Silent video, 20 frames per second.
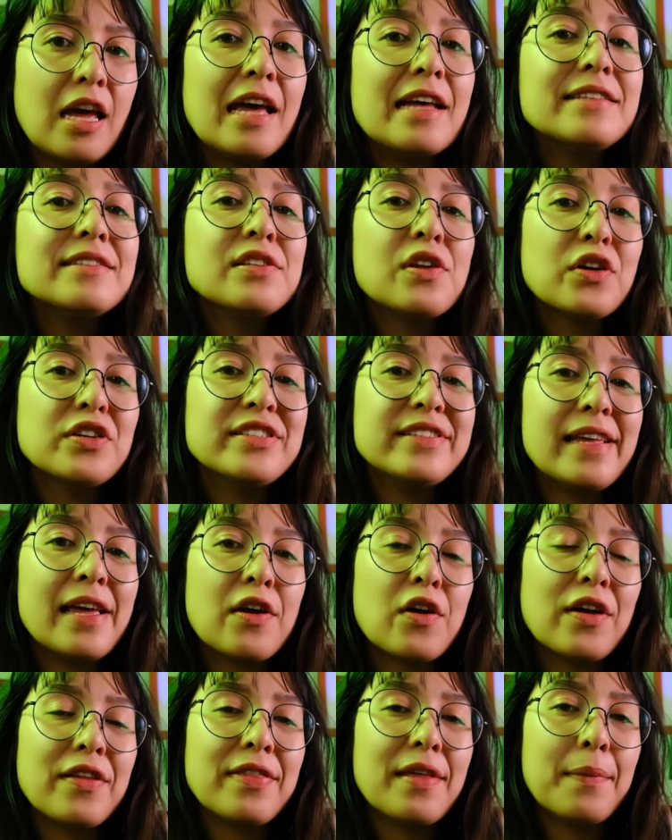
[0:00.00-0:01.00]
It's no
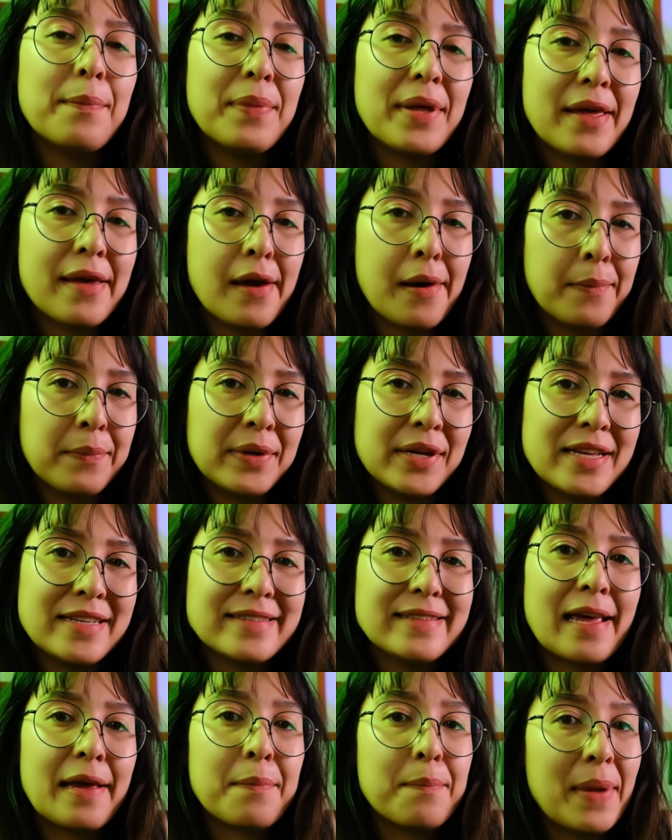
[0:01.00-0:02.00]
secret that big companies
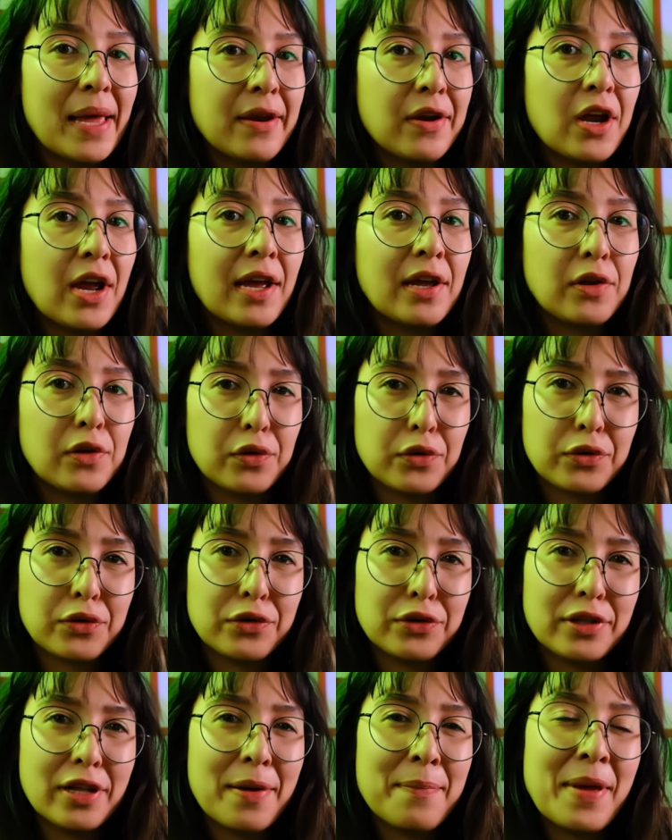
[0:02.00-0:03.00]
like Meta and
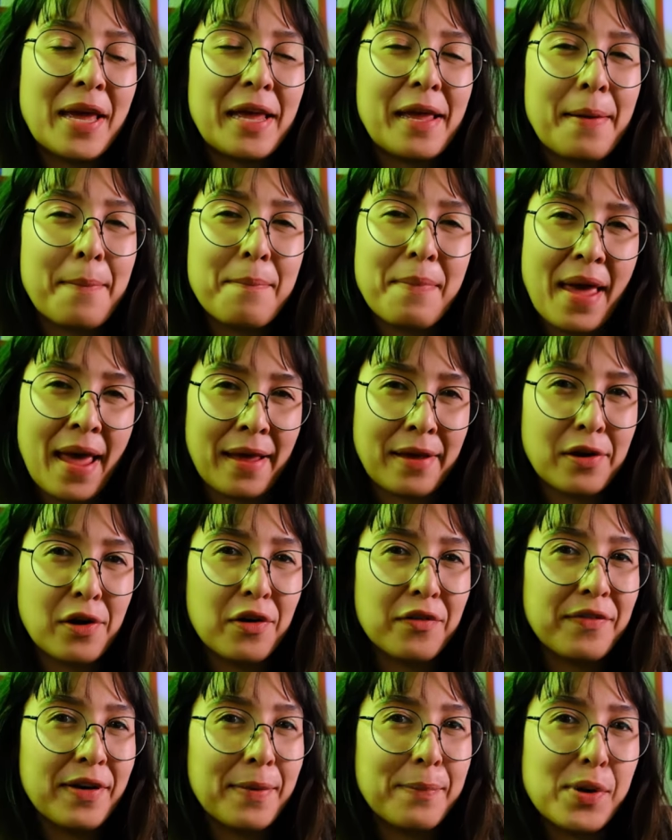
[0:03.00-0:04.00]
Google are making bank
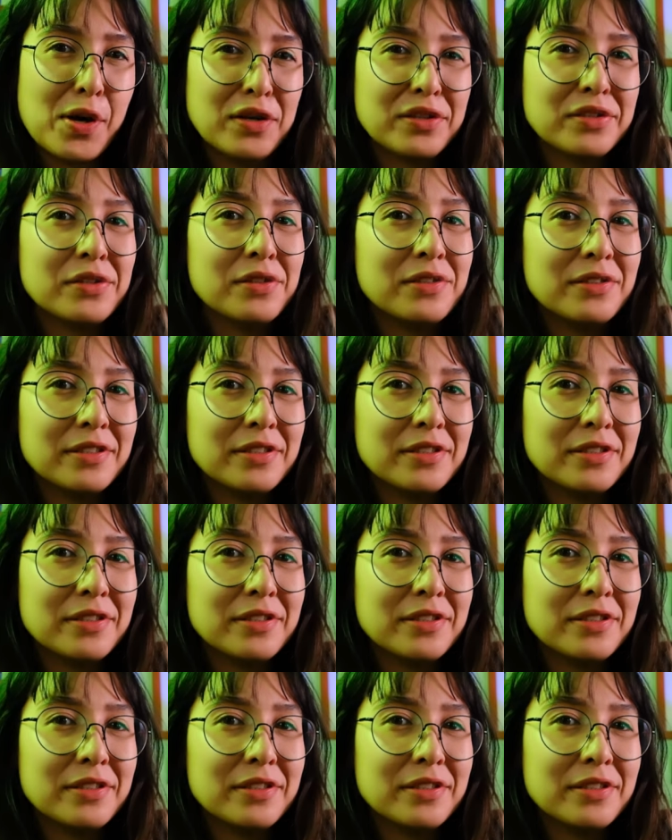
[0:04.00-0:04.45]
off our personal